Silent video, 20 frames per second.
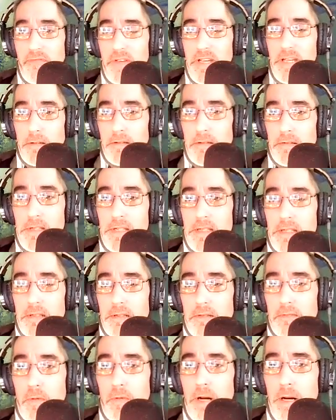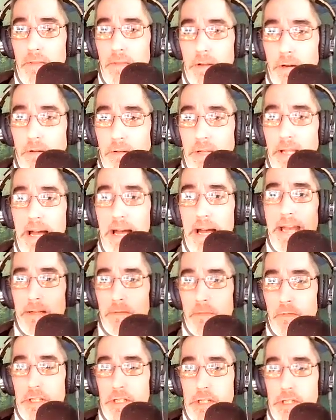fields where they're
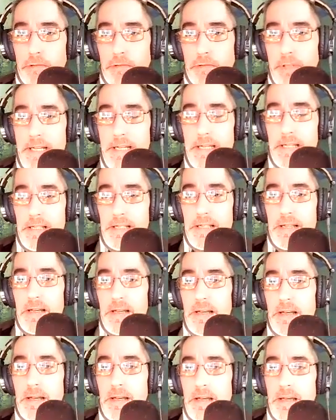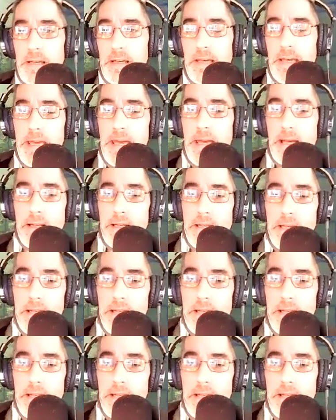lined with trees. And